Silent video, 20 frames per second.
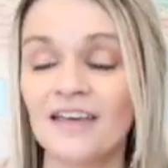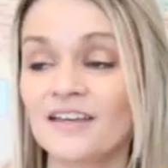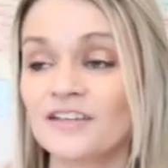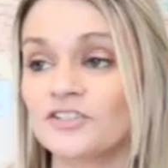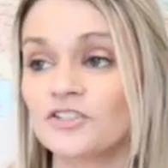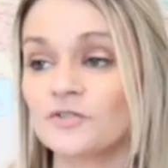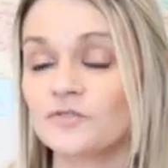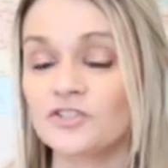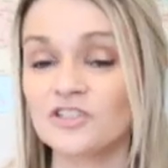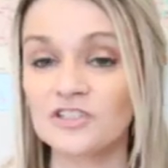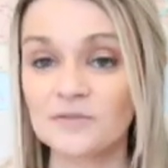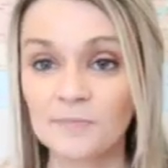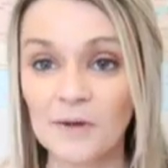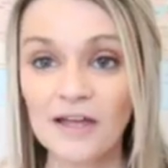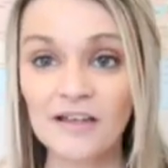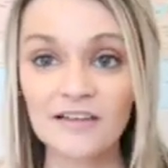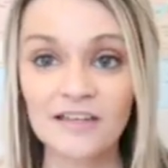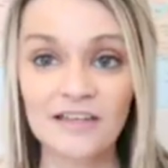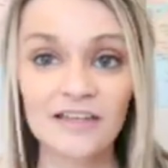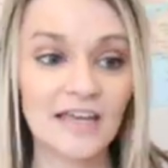So
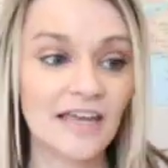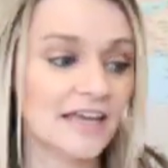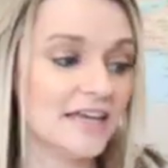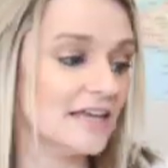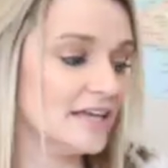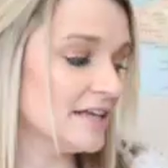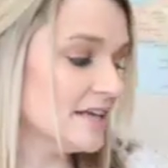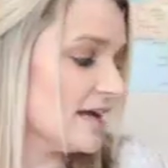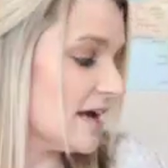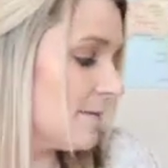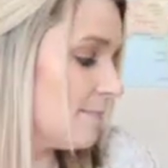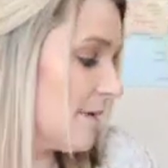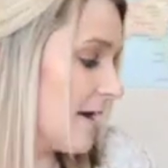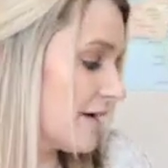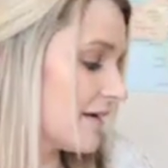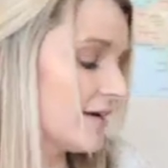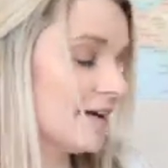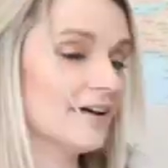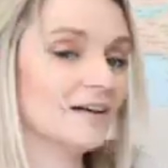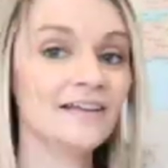spelling in
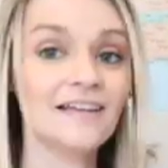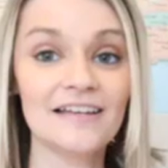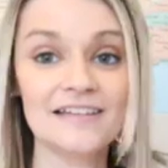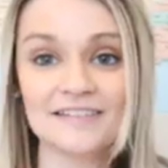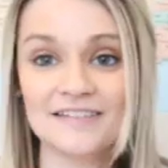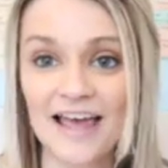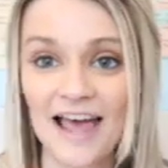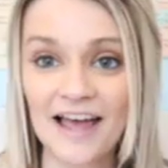Abeka is